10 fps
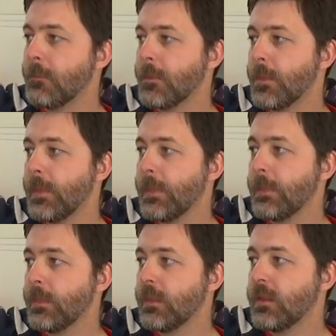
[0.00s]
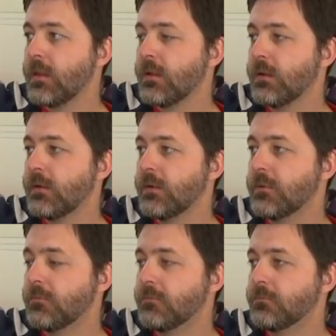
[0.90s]

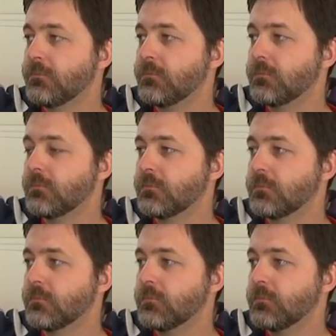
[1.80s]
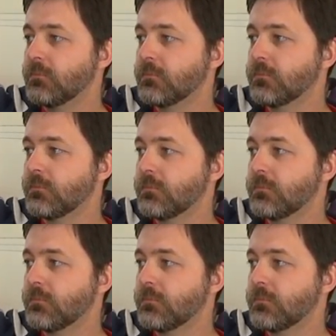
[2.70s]
The person shown says nothing.